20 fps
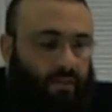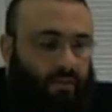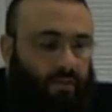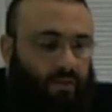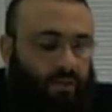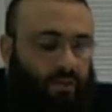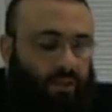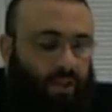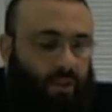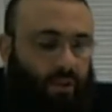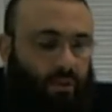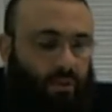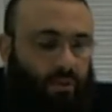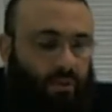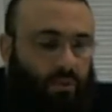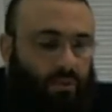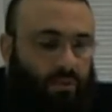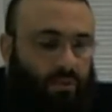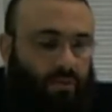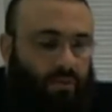
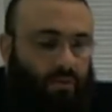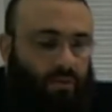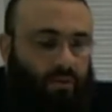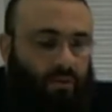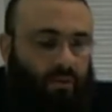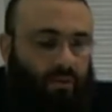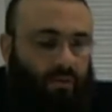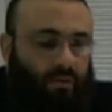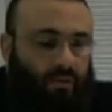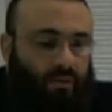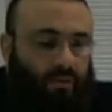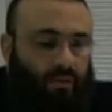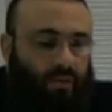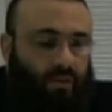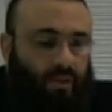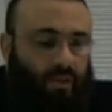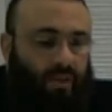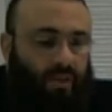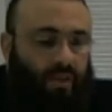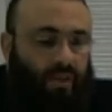So
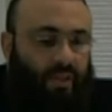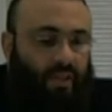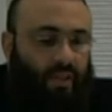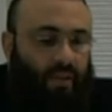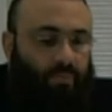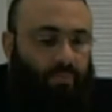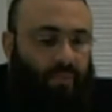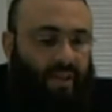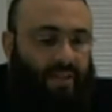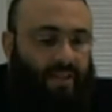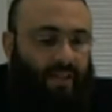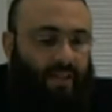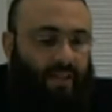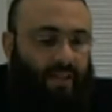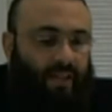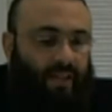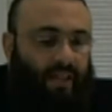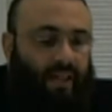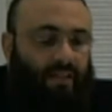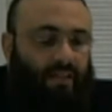
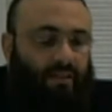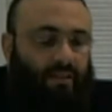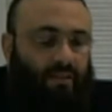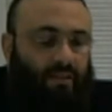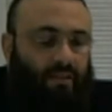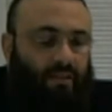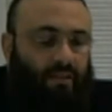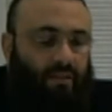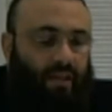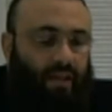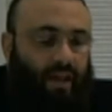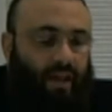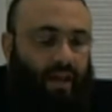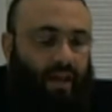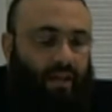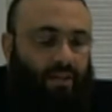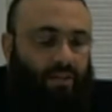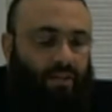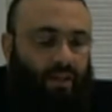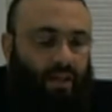basically that
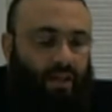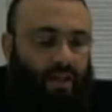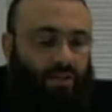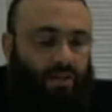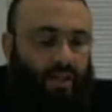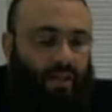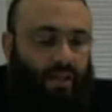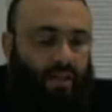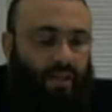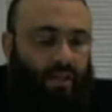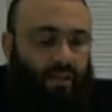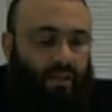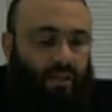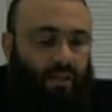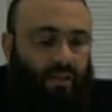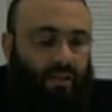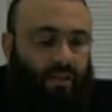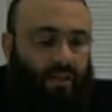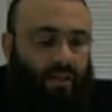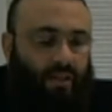
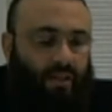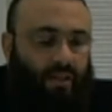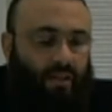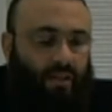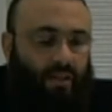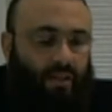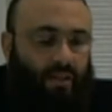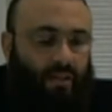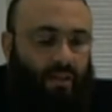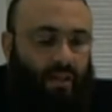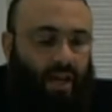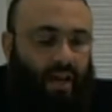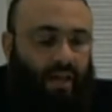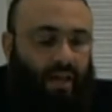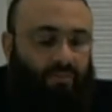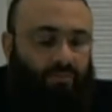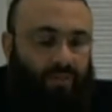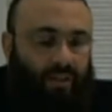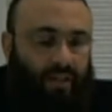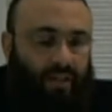ideological
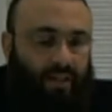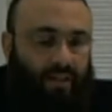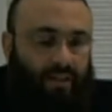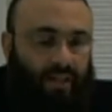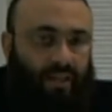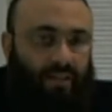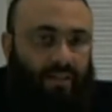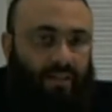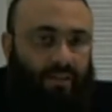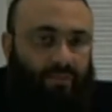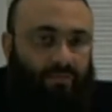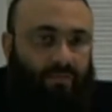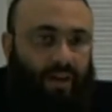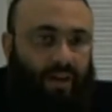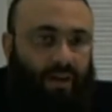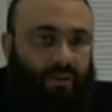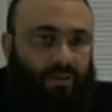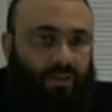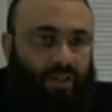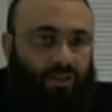conflict at the
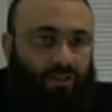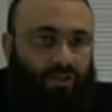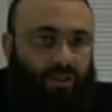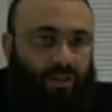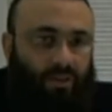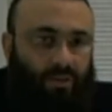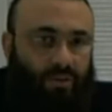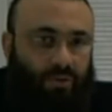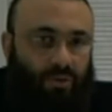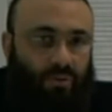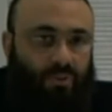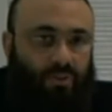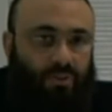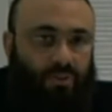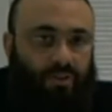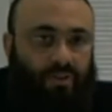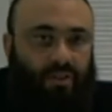foundation and root